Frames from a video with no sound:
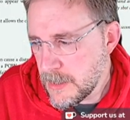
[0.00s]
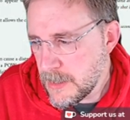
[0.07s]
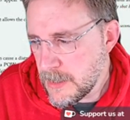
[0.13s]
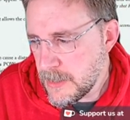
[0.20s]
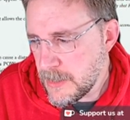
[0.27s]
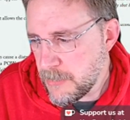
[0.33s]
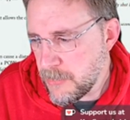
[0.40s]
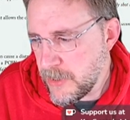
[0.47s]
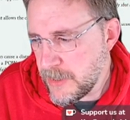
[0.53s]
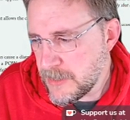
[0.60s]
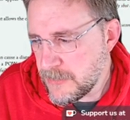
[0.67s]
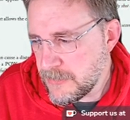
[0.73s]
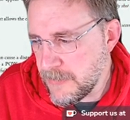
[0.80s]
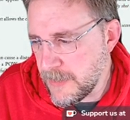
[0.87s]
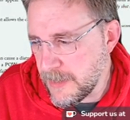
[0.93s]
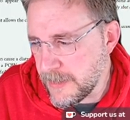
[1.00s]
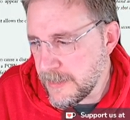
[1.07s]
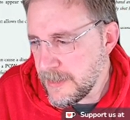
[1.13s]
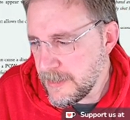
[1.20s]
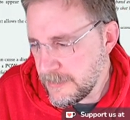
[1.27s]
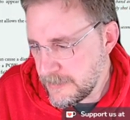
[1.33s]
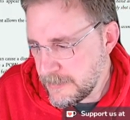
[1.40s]
Your brain is failing.
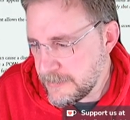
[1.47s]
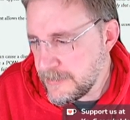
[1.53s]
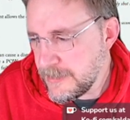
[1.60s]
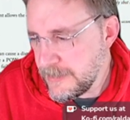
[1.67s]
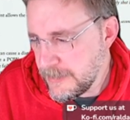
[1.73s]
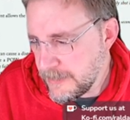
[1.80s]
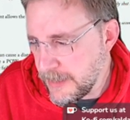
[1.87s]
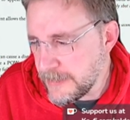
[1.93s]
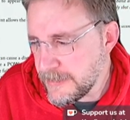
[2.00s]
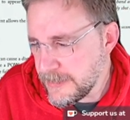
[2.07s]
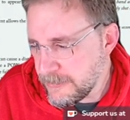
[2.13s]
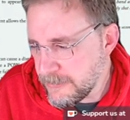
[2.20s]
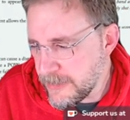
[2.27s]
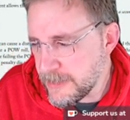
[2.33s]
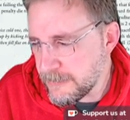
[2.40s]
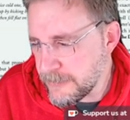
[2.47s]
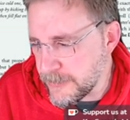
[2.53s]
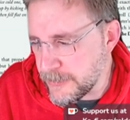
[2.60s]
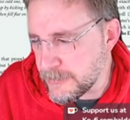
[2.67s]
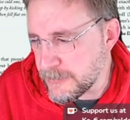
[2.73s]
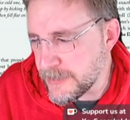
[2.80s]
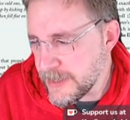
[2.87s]
Yeah, see, I did run it for
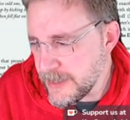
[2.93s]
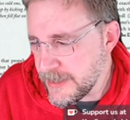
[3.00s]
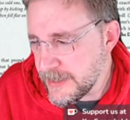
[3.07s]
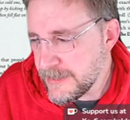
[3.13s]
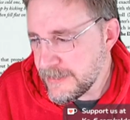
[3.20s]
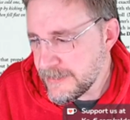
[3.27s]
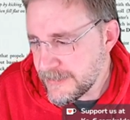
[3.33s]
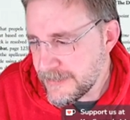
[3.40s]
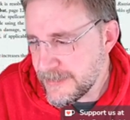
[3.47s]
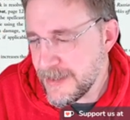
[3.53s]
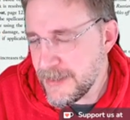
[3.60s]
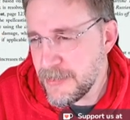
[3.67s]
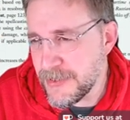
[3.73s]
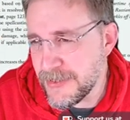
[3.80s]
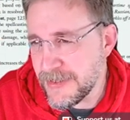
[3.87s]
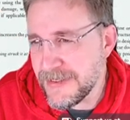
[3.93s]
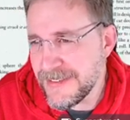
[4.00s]
you. Yeah, yeah, Paul.